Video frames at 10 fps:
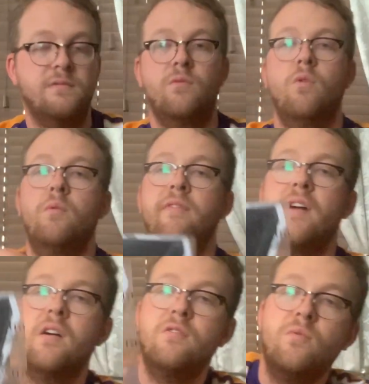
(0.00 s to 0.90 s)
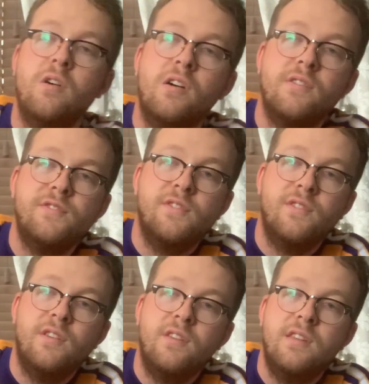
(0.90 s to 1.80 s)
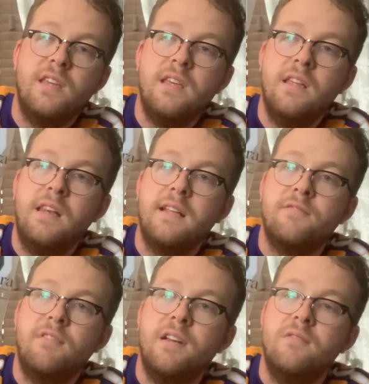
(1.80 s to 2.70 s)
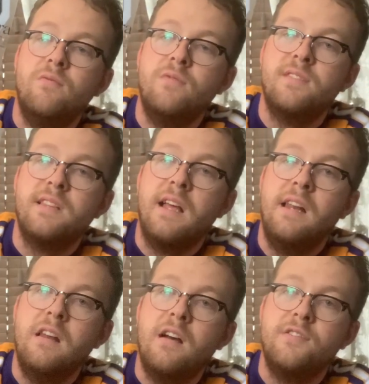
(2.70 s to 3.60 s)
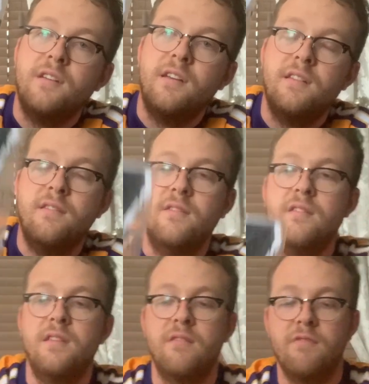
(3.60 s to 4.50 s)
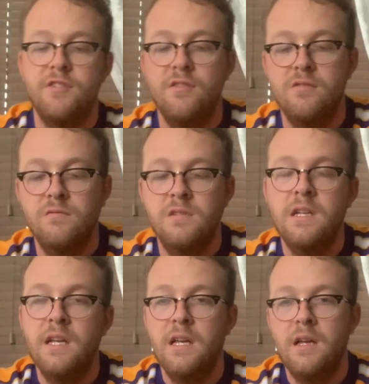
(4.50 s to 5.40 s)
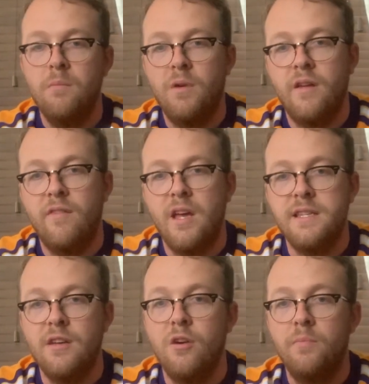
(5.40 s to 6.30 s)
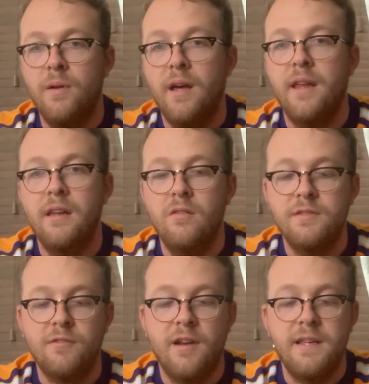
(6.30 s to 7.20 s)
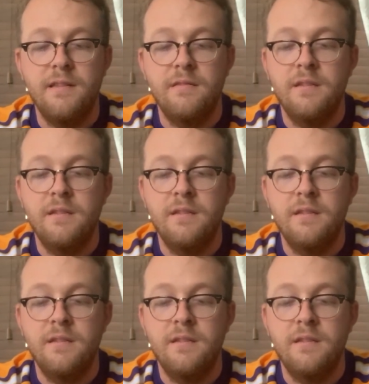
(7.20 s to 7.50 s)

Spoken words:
What we found was that the lettering was slightly larger than the original, but I've lined it up and it looks great.